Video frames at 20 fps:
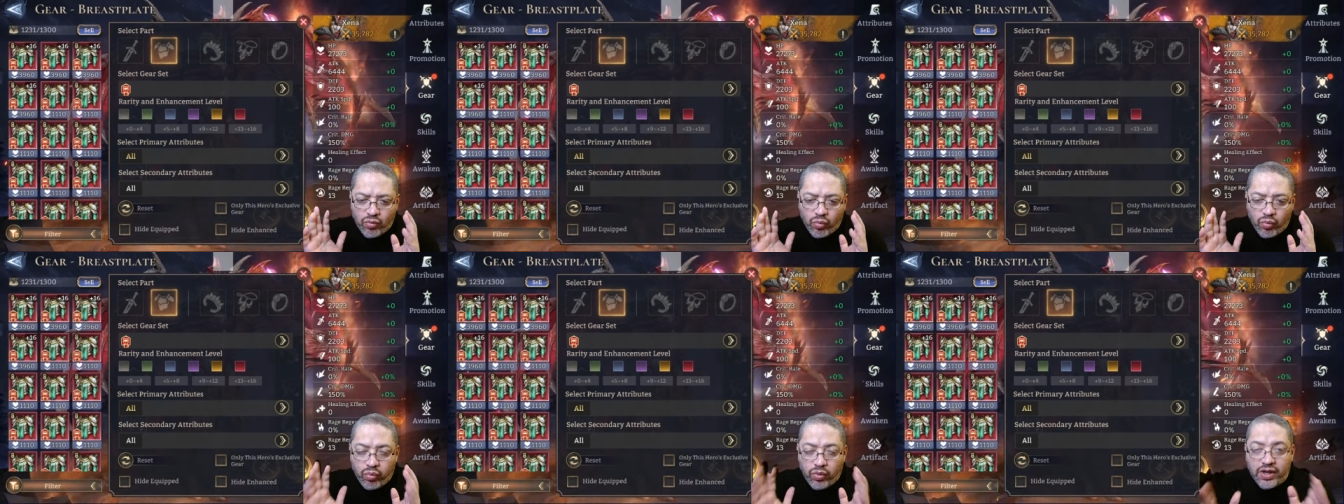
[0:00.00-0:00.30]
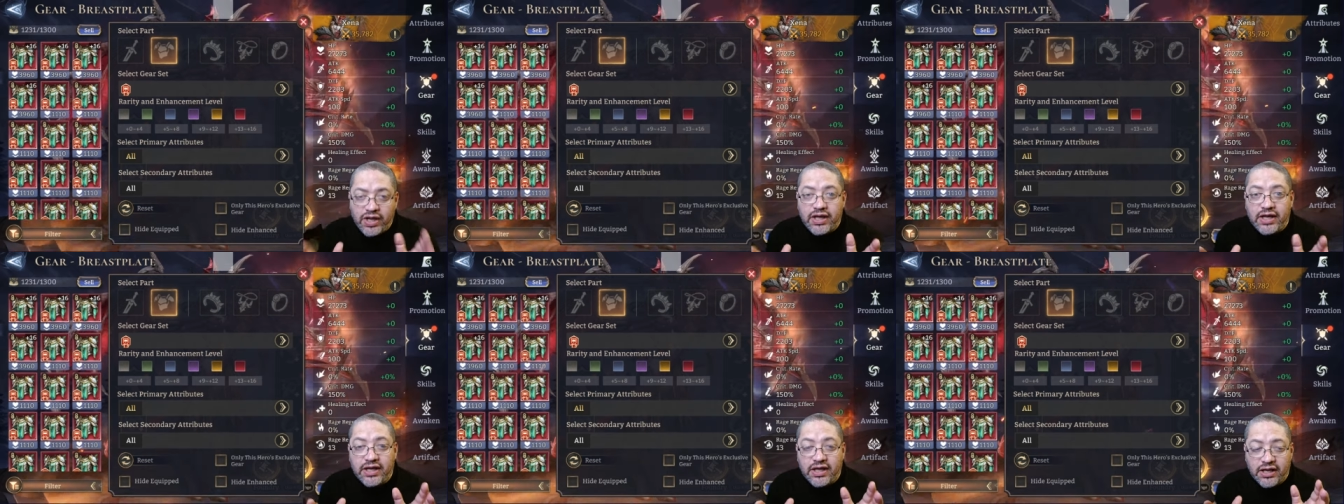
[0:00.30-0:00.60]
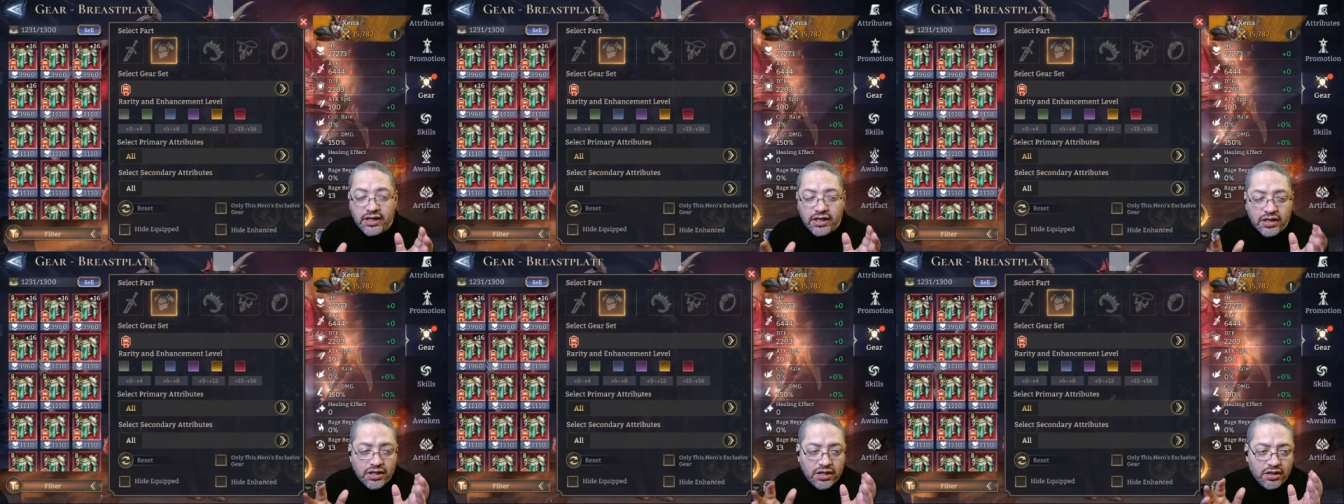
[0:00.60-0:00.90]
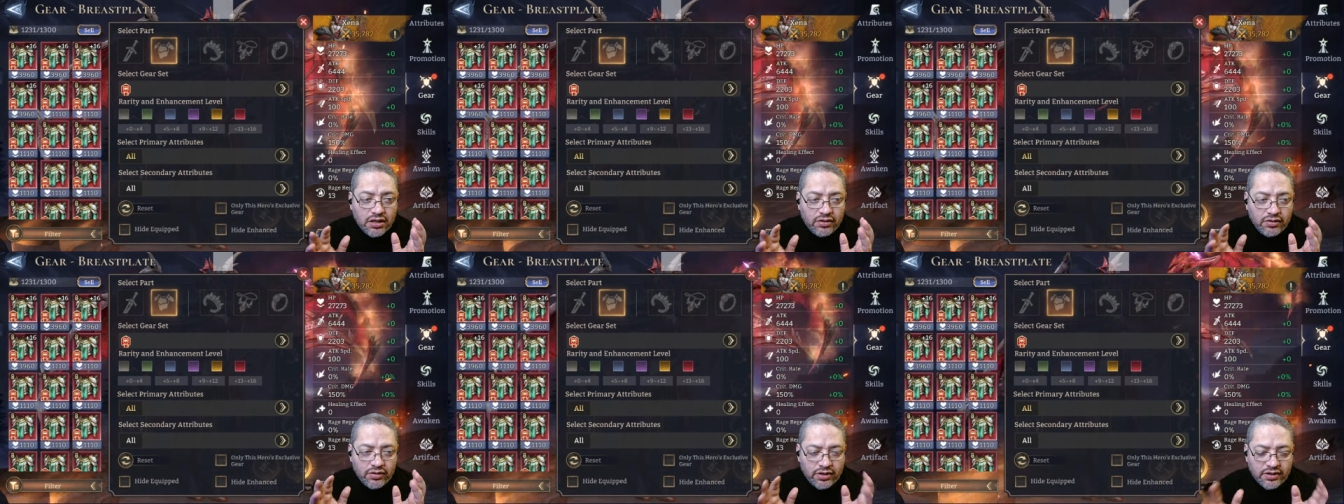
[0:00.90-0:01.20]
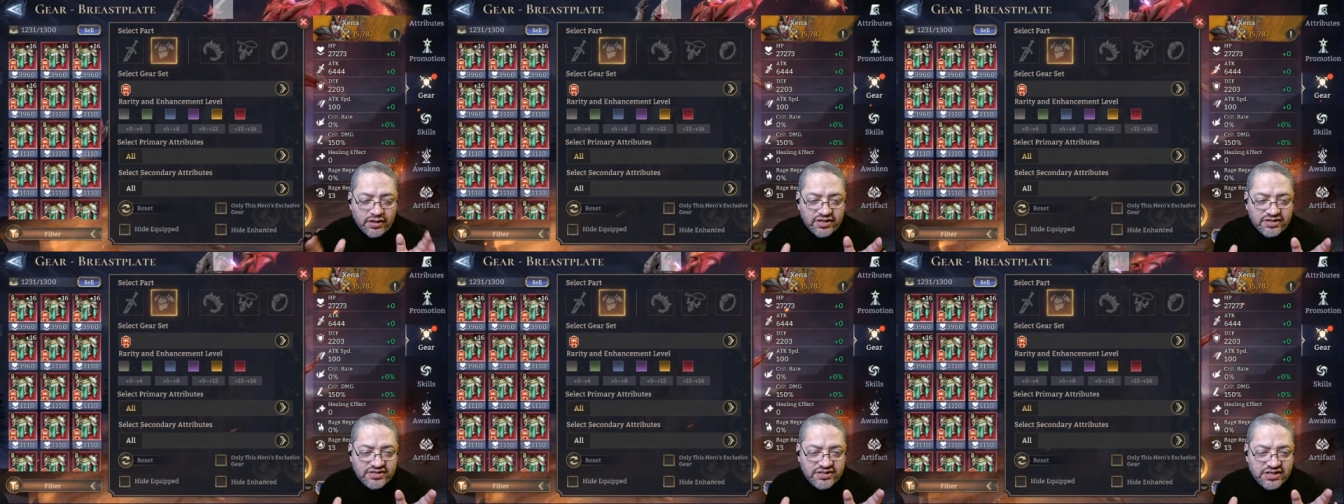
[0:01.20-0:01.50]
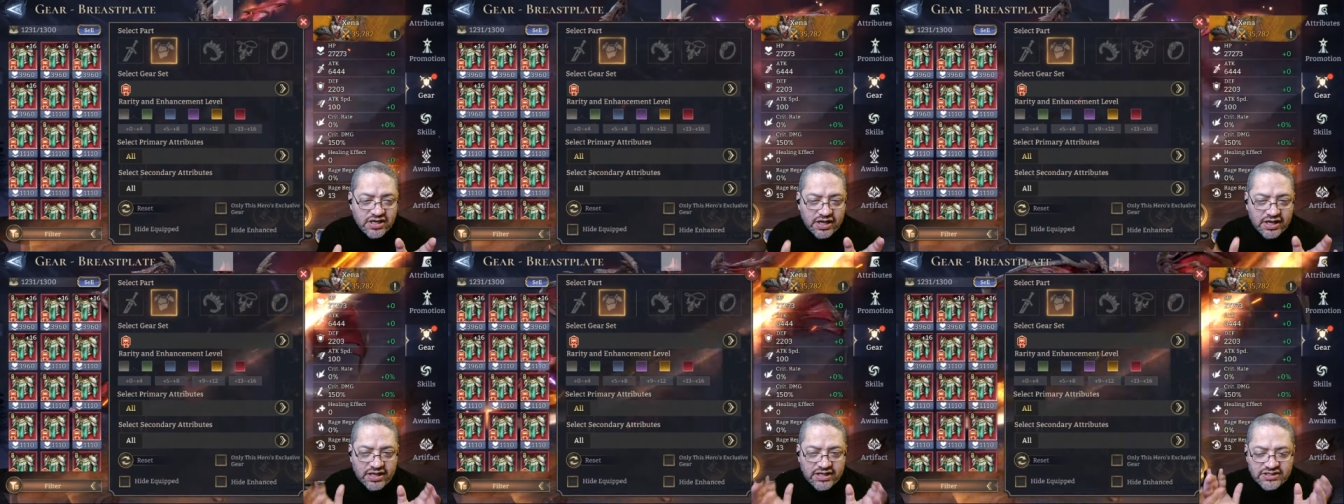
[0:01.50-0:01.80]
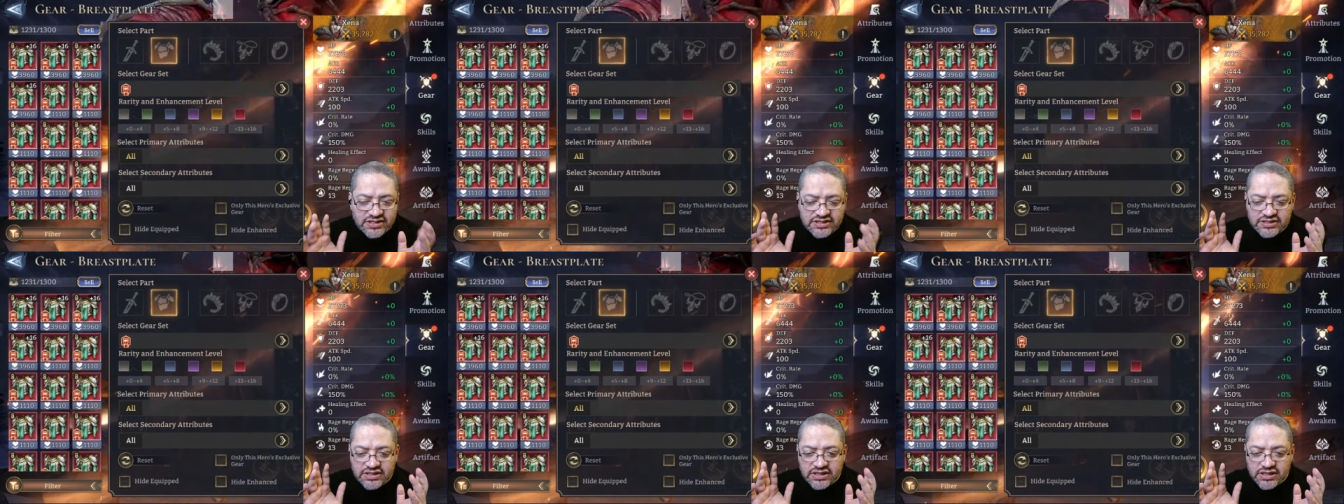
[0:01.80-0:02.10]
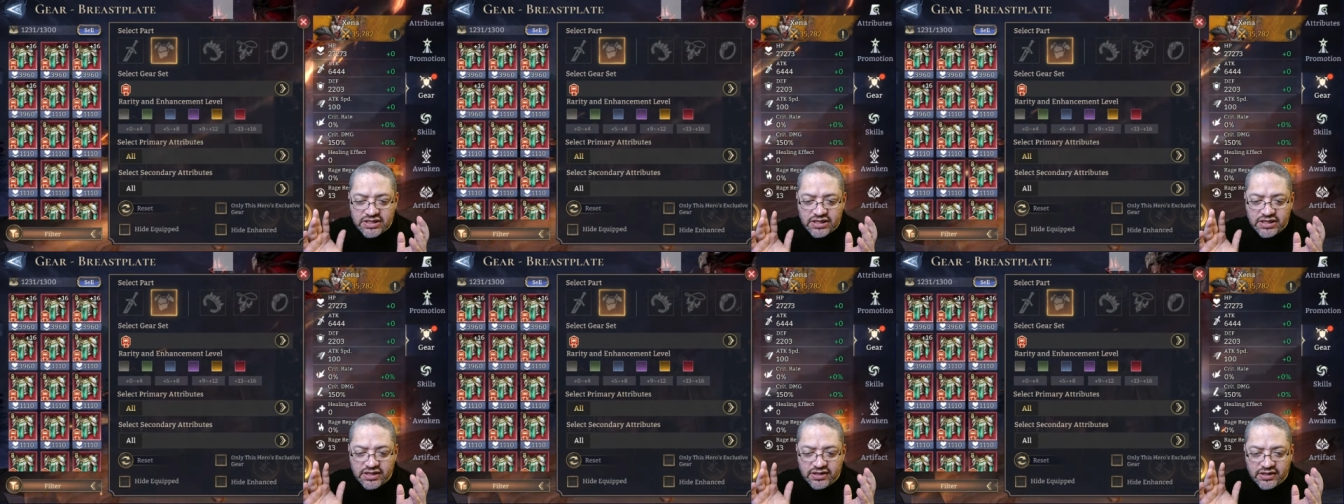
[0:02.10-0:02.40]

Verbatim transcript: we discussed